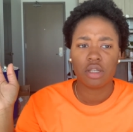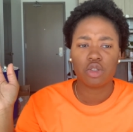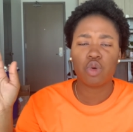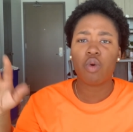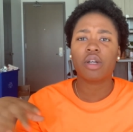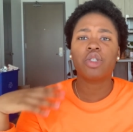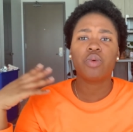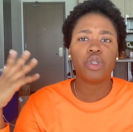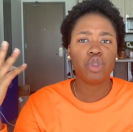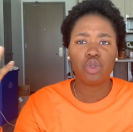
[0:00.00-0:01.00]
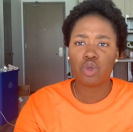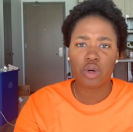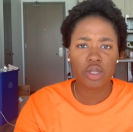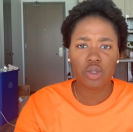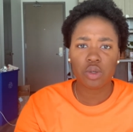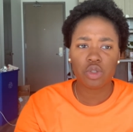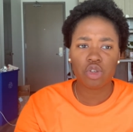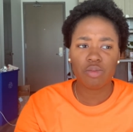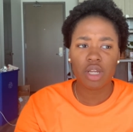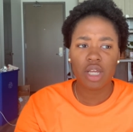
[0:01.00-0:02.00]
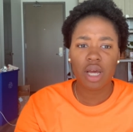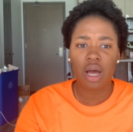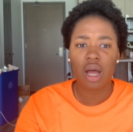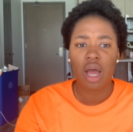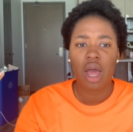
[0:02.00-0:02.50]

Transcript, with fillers: to want to enjoy social media